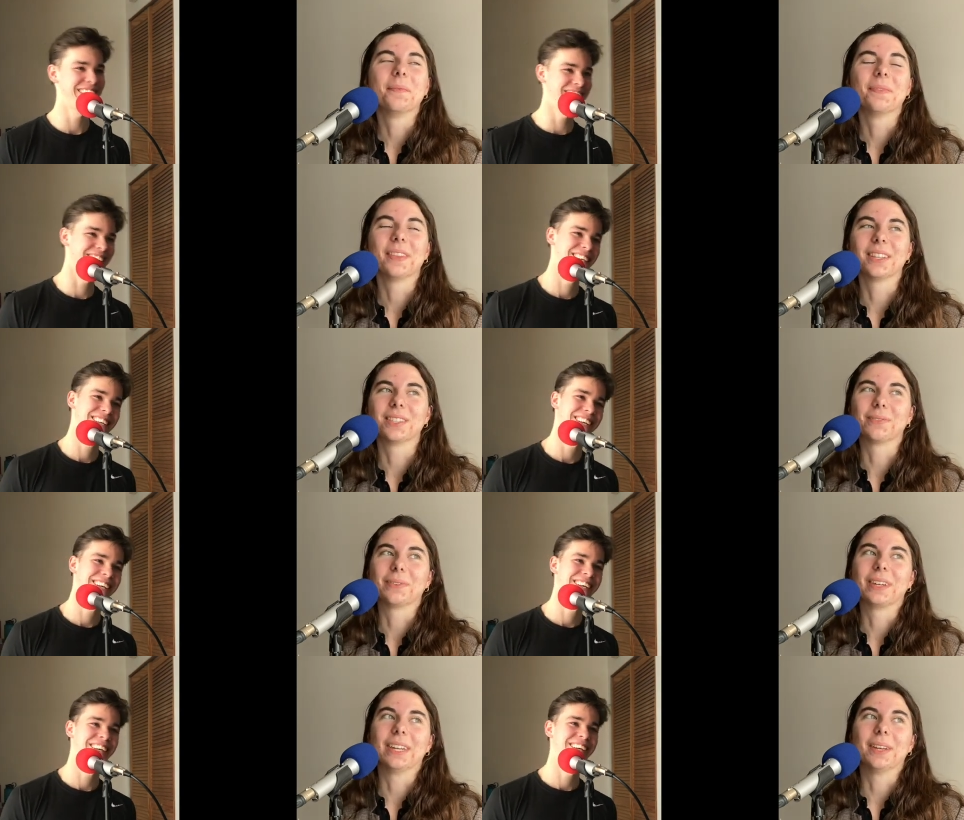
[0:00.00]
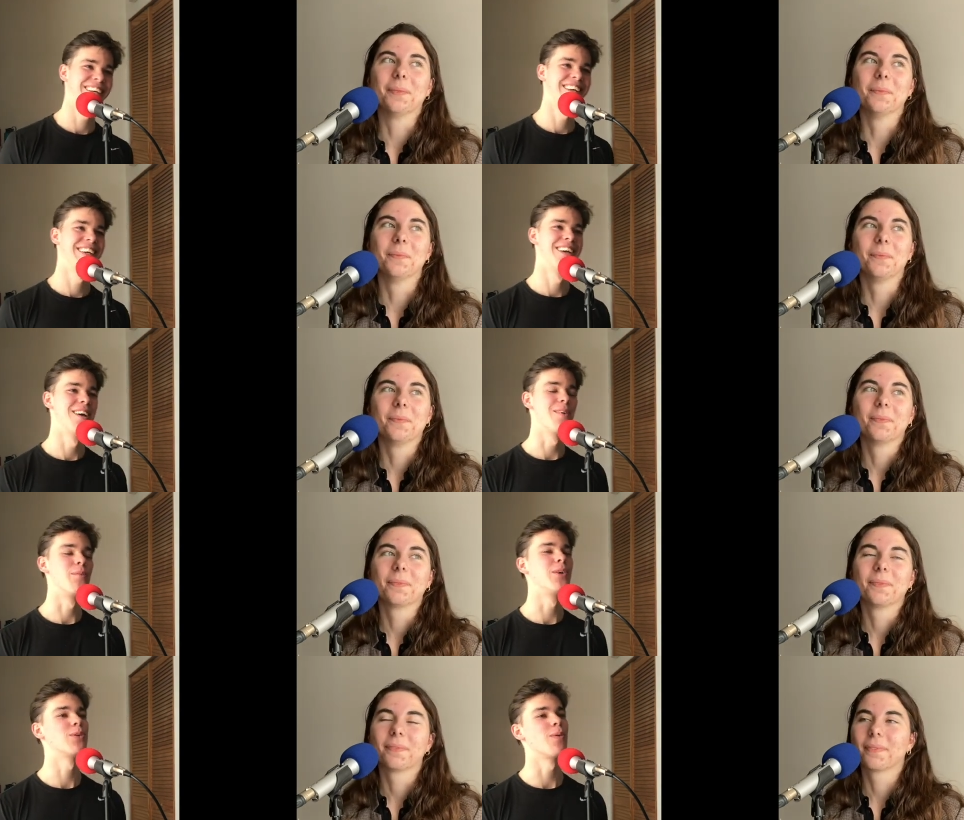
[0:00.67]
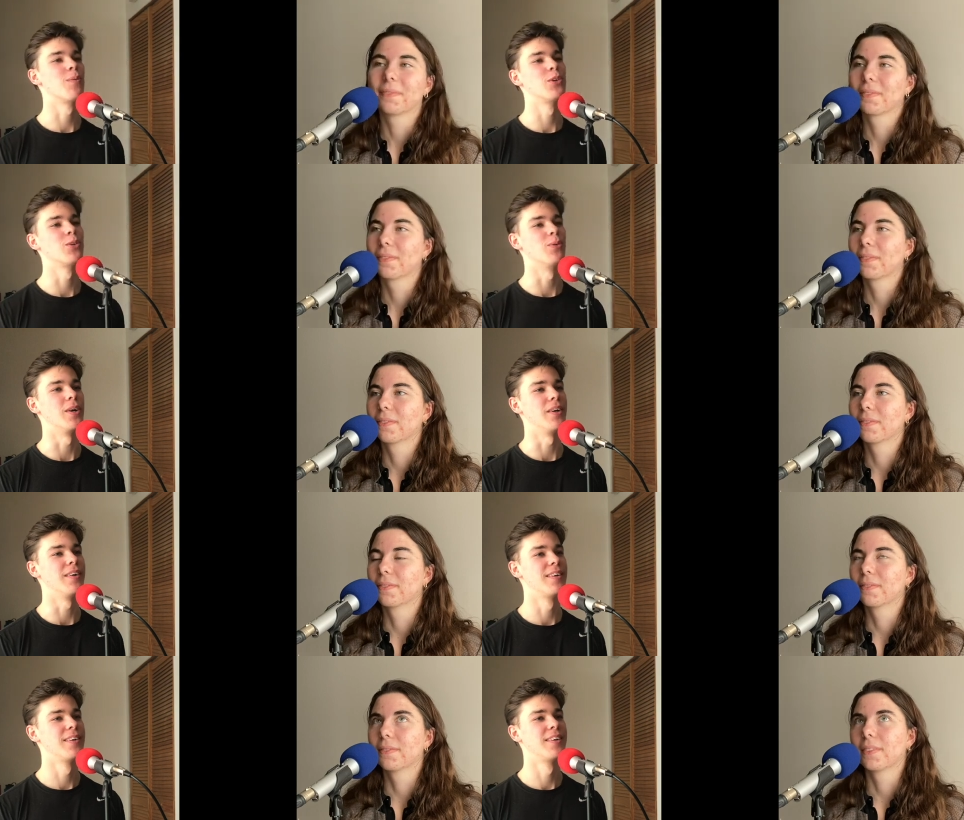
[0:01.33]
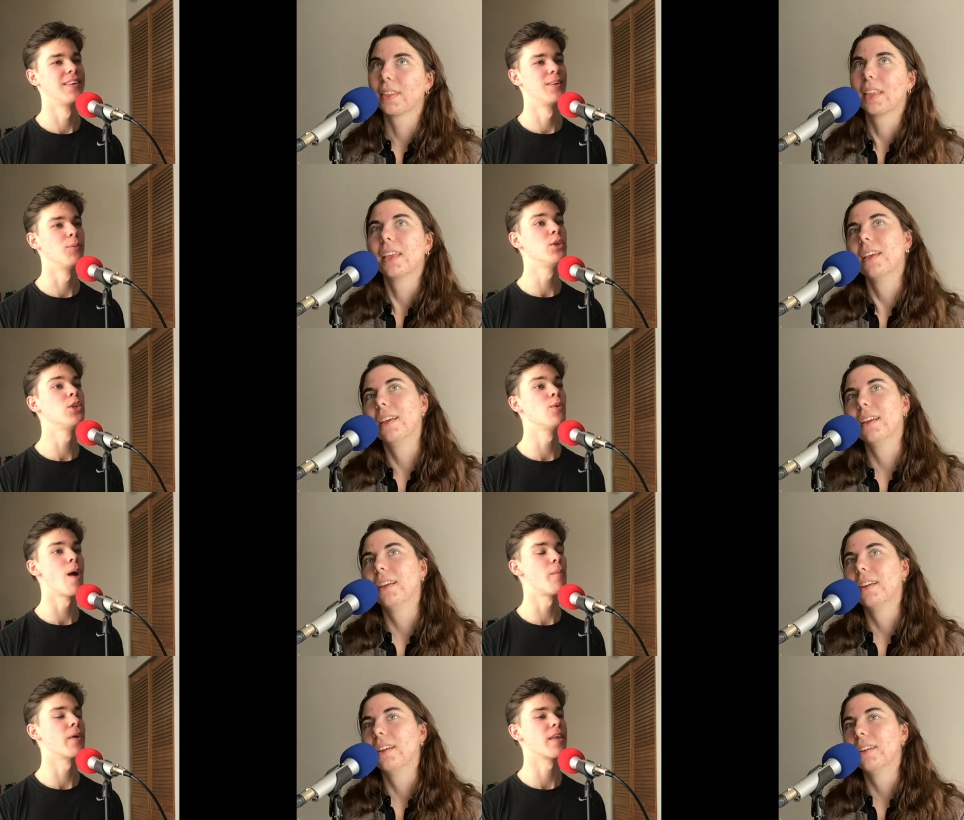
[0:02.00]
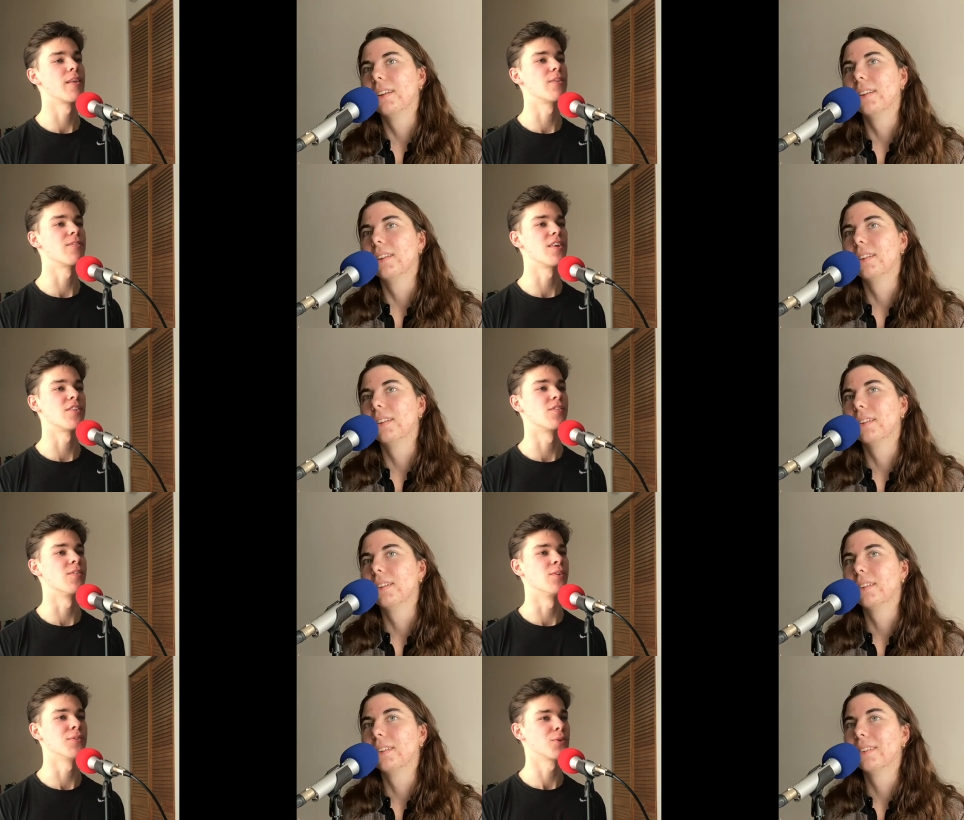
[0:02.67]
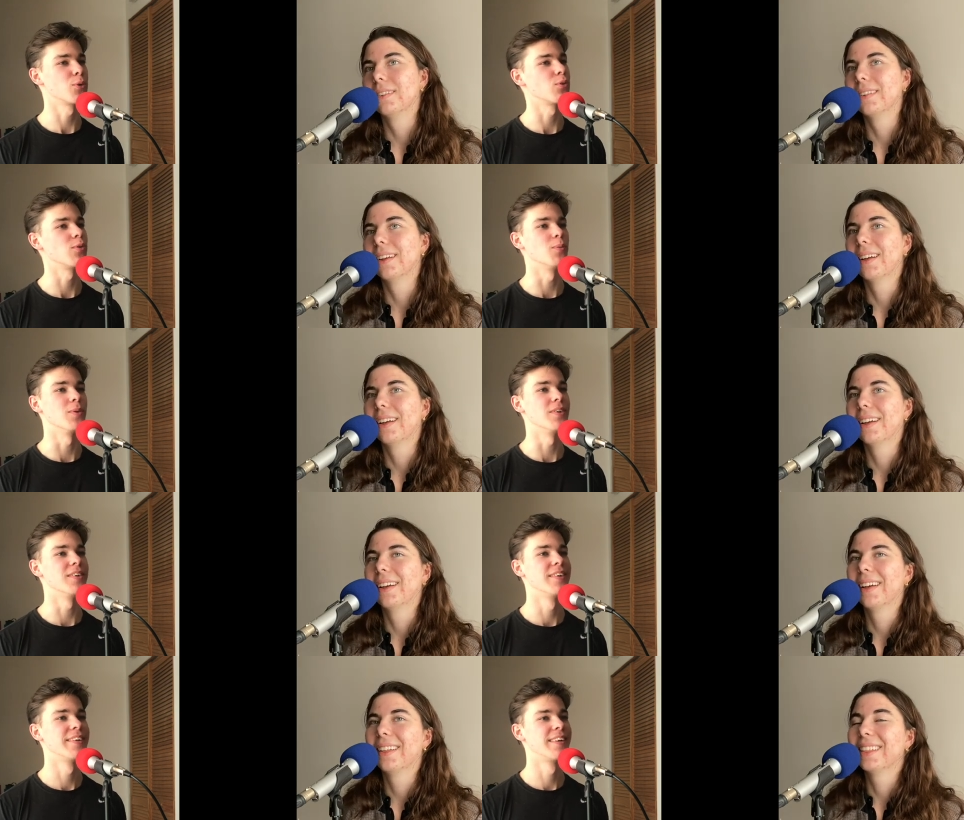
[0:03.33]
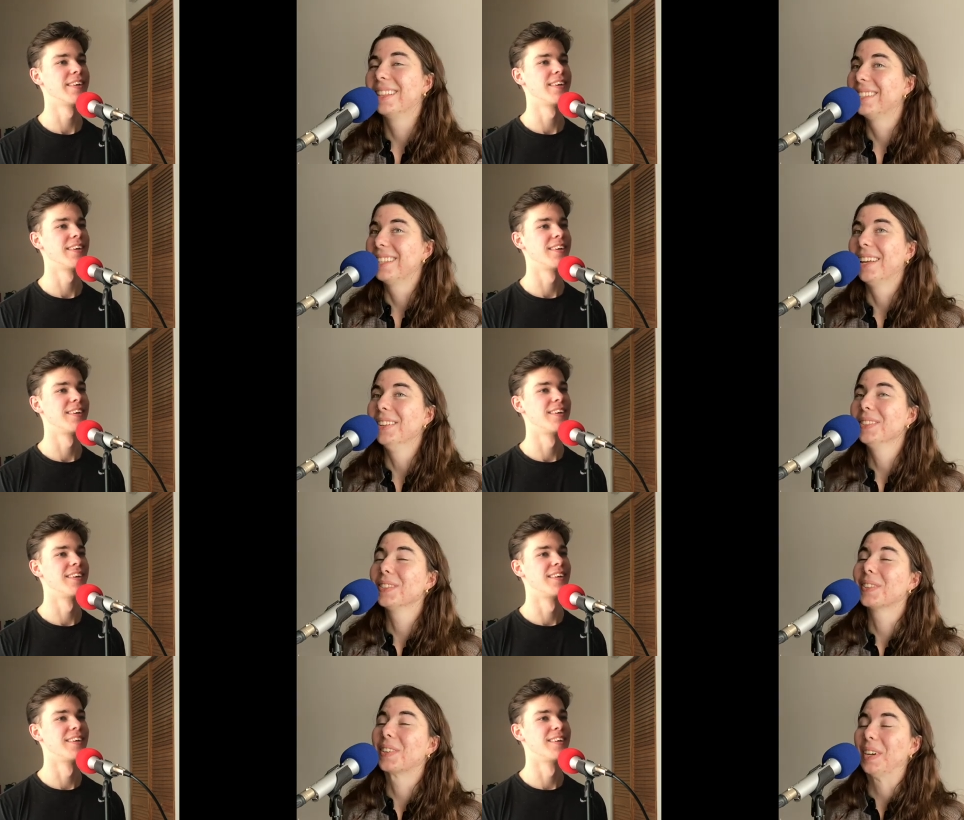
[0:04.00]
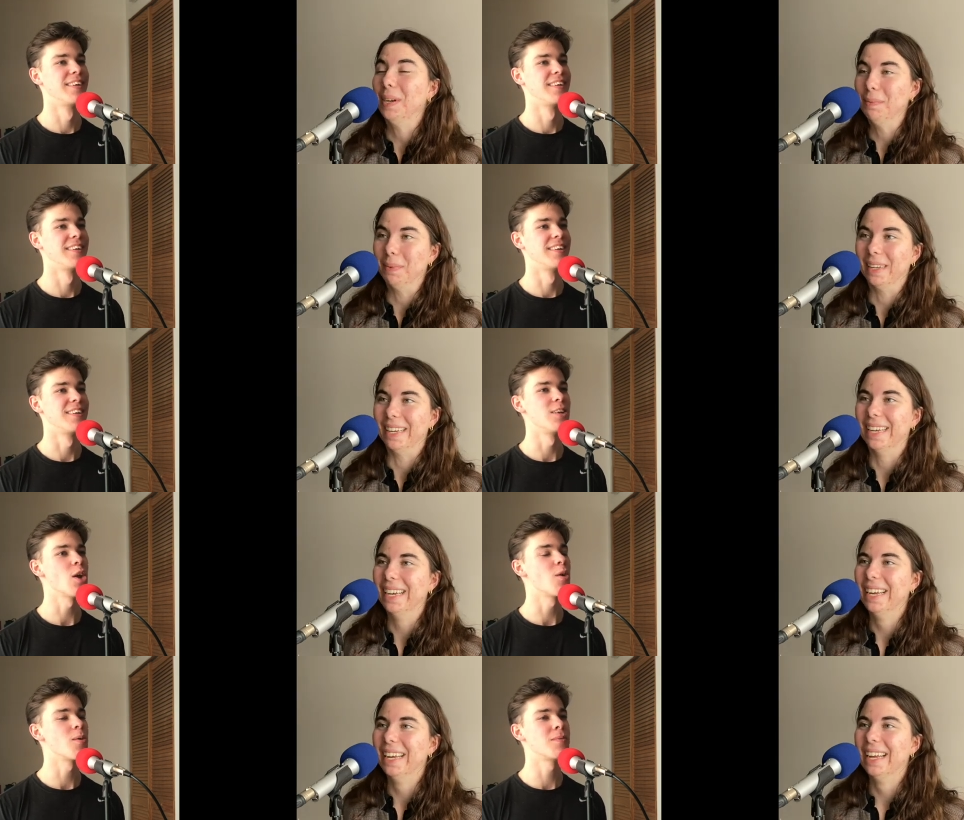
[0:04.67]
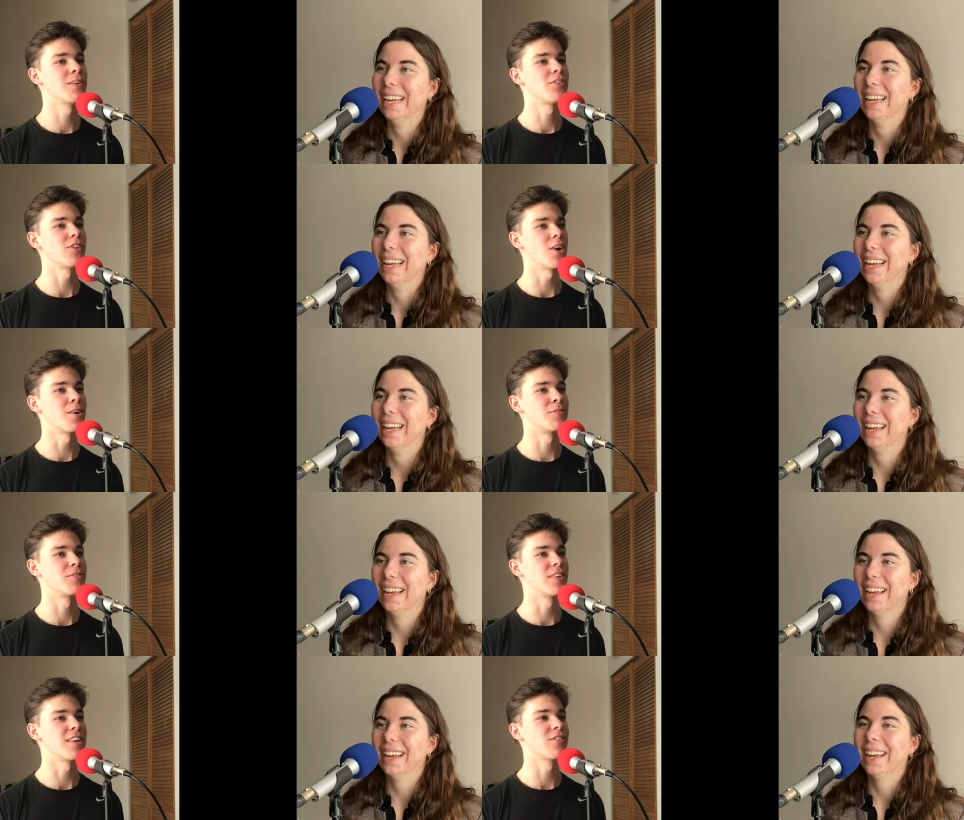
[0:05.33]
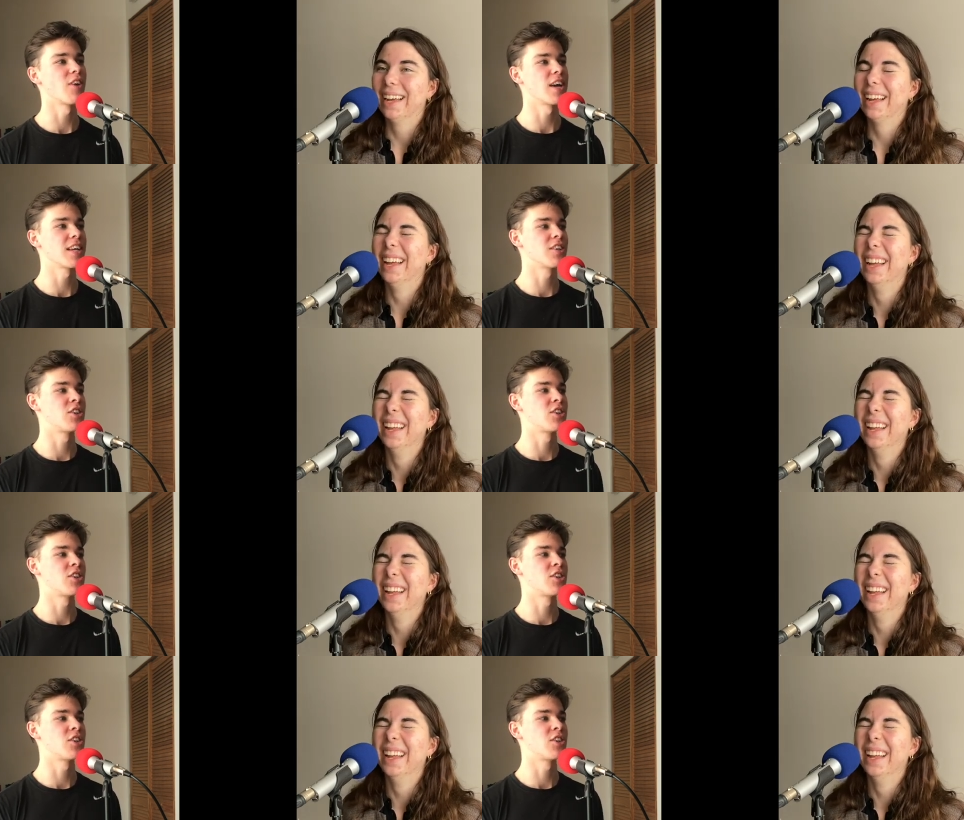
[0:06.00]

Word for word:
Speaker 1: that's funny.
Speaker 2: Which one would you want? Would you want one of these first of all? Of course you would.
Speaker 1: Sounds creepy.
Speaker 2: No, it'd be soft. It's like a